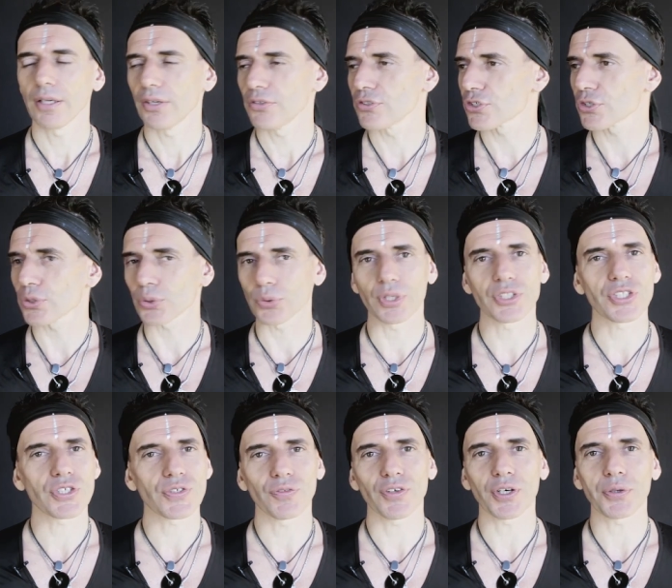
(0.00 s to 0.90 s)
And so
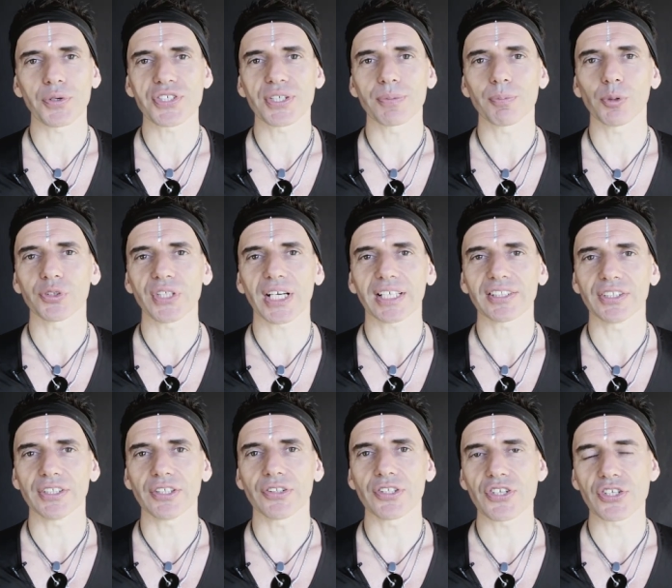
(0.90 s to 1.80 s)
it's a very simple
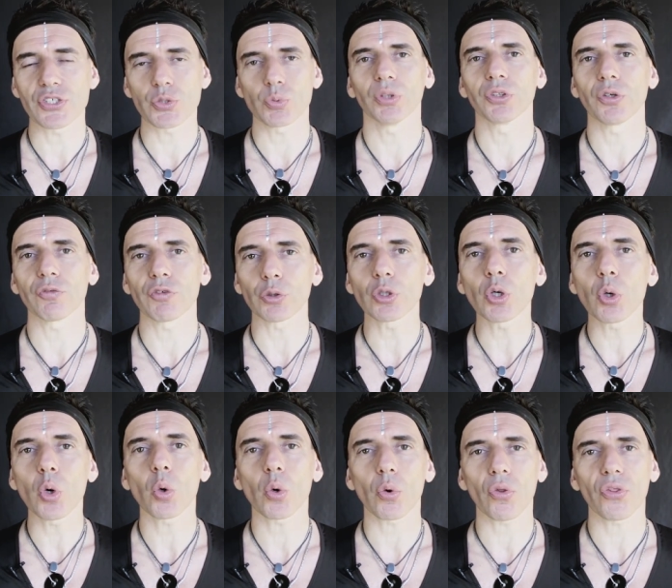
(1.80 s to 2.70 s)
tactic. This is one of the
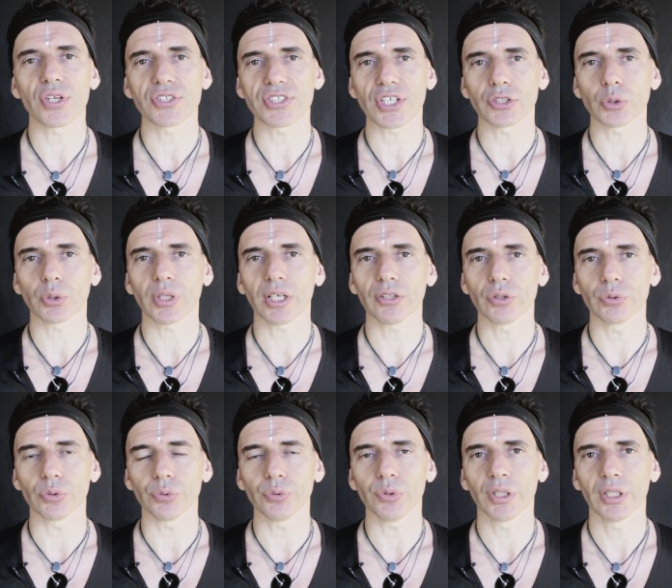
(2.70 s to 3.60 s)
core things that you can
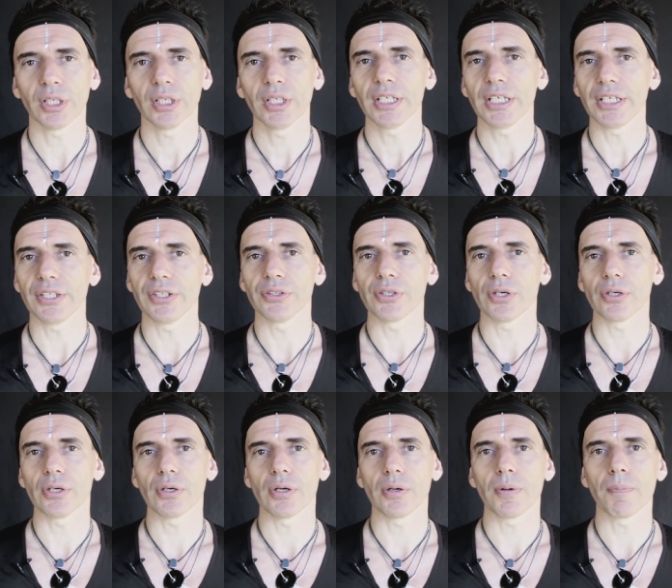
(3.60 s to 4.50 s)
do in
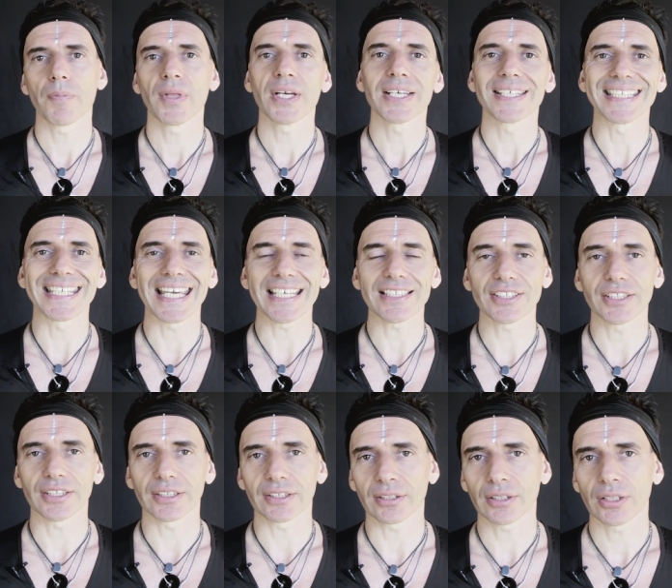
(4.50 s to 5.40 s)
the
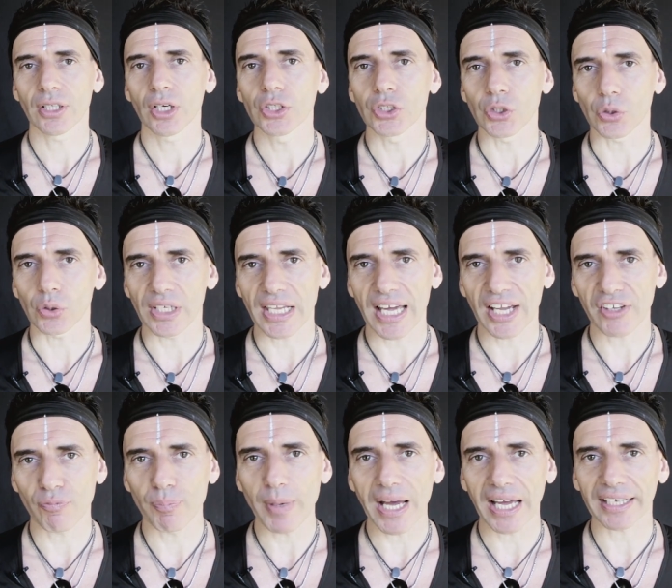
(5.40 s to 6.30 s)
getting your
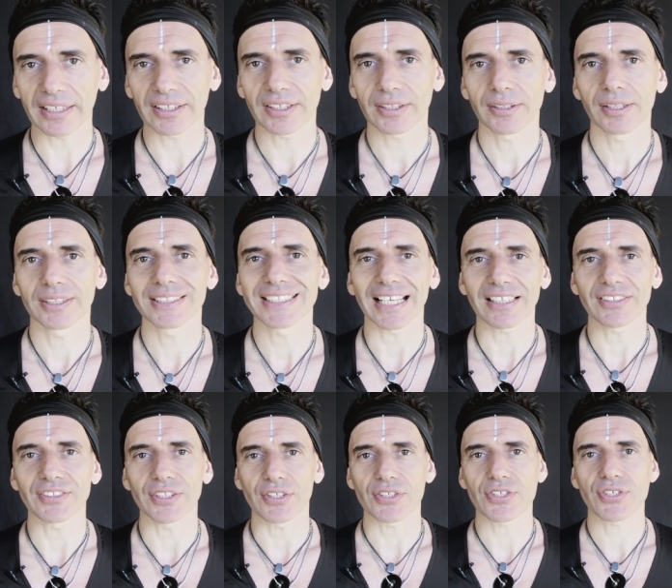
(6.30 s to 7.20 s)
life back
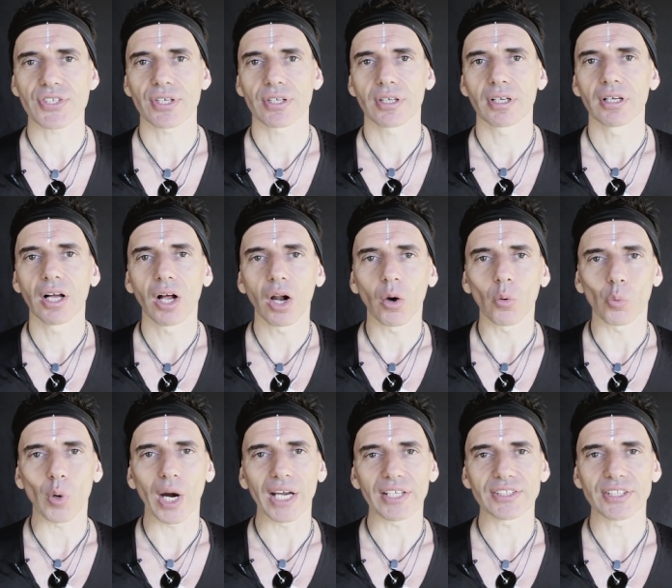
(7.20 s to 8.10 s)
tactics.
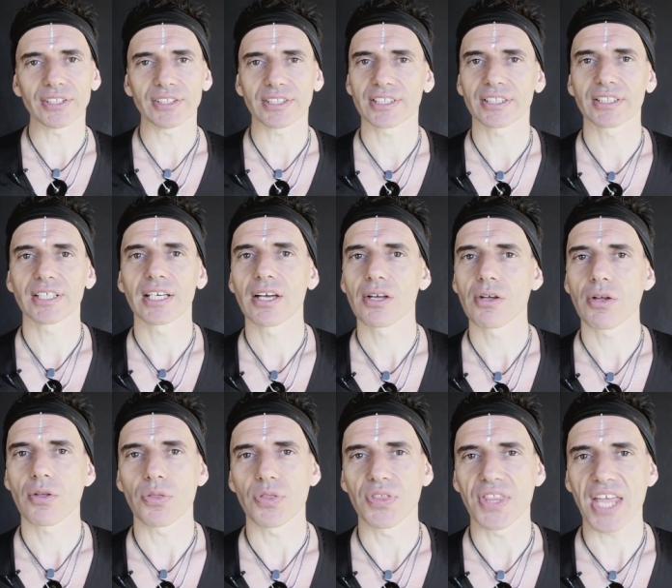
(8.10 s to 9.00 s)
Write it
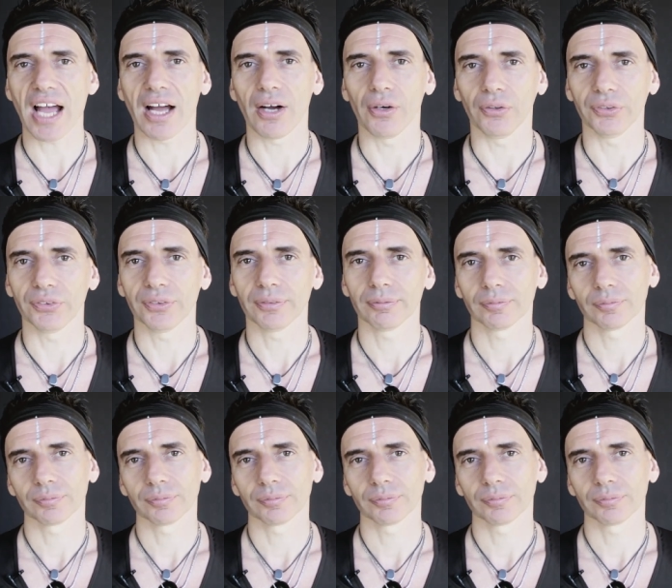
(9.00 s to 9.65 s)
down.